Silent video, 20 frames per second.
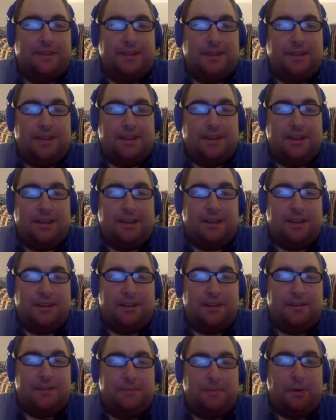
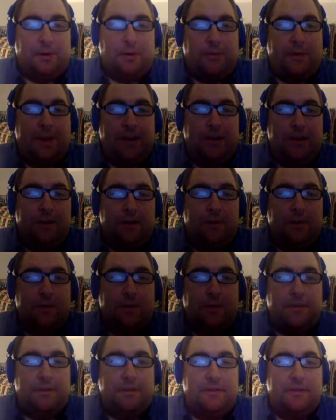As
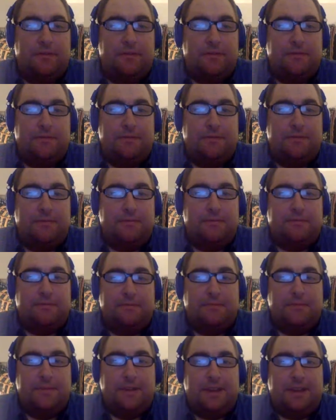Barreto,
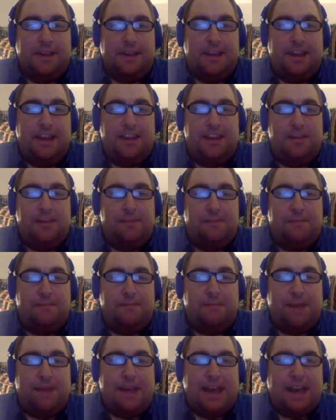he's
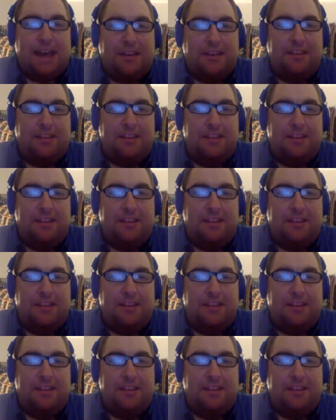back.